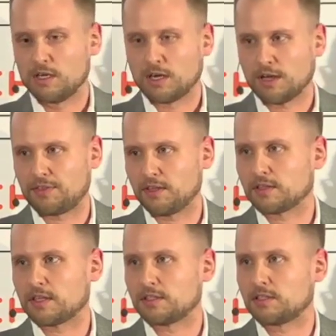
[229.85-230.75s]
I think
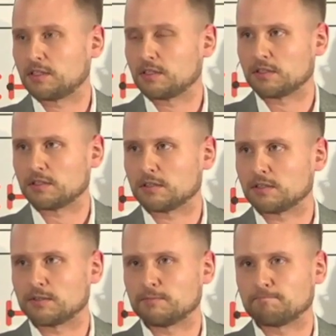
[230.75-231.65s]
that
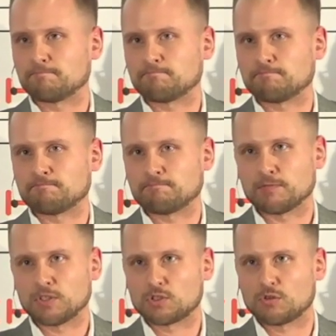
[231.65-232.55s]

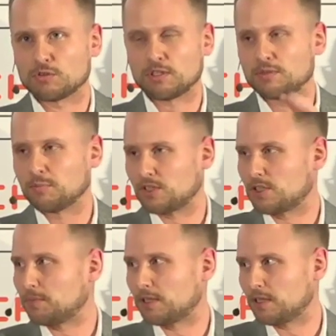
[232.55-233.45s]
it's not that much
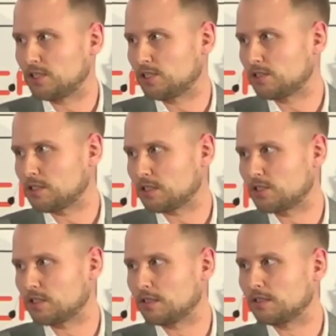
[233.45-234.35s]
applications
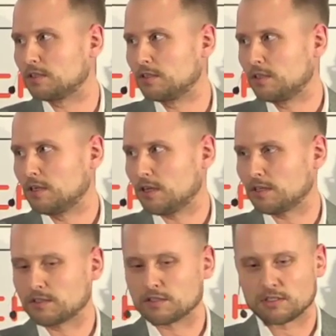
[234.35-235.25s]
actually.
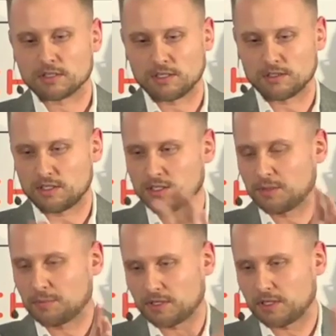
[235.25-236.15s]
And in this
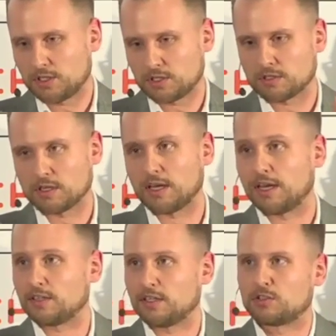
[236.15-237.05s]
application,
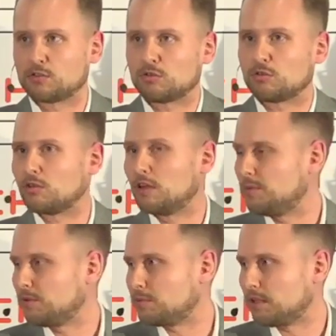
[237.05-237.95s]
and it's not only
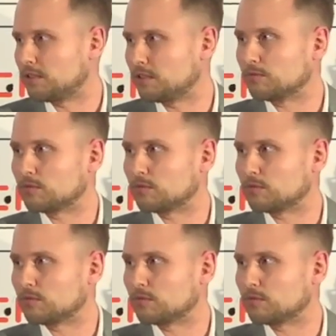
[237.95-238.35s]
about platinum.